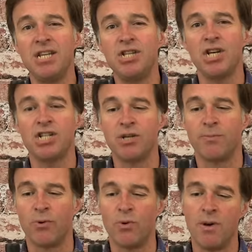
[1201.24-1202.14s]

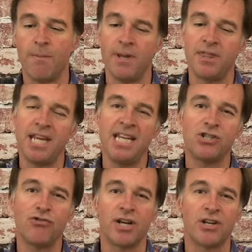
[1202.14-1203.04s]
adjustable, but these
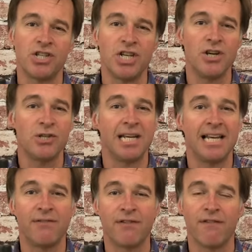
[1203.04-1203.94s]
triggers usually
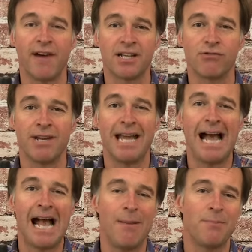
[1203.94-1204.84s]
leave the factory
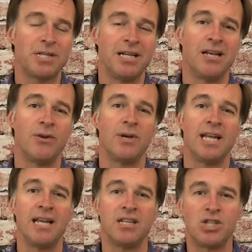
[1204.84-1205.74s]

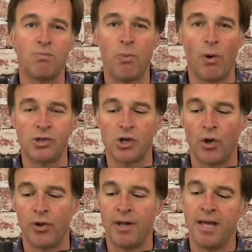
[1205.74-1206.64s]
absolutely spot
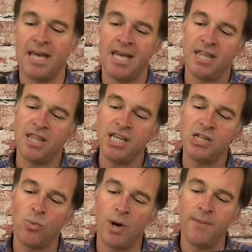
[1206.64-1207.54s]
on.
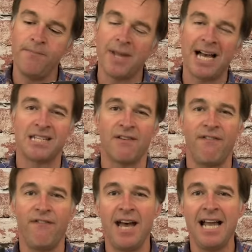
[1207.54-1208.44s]
This one has a
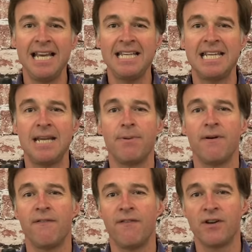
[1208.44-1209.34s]
fairly deep
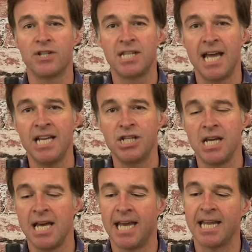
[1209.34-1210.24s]
first stage,
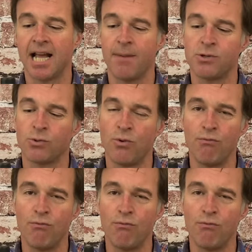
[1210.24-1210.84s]
and it comes to a